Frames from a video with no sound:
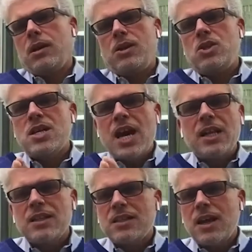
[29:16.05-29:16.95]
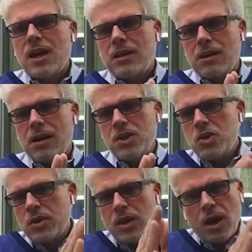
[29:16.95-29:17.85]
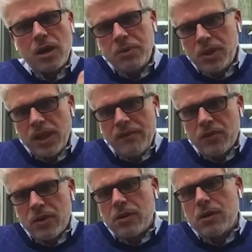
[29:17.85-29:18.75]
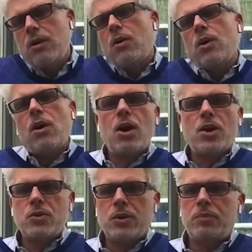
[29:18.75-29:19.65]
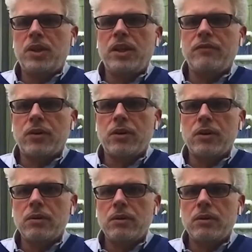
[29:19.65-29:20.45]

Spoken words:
you got to decide, are you an unbeliever or are you a believer?